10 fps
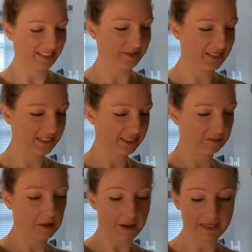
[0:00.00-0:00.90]
so it just took
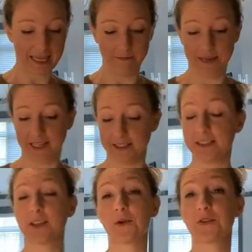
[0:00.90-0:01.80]
me about 10 minutes
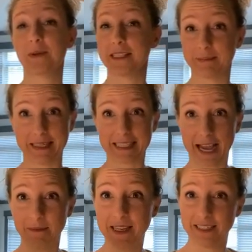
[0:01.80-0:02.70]
to go through my spice
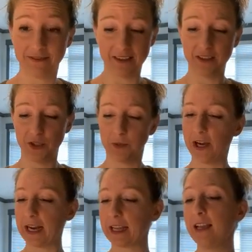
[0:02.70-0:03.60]
cabinet to find the turmeric.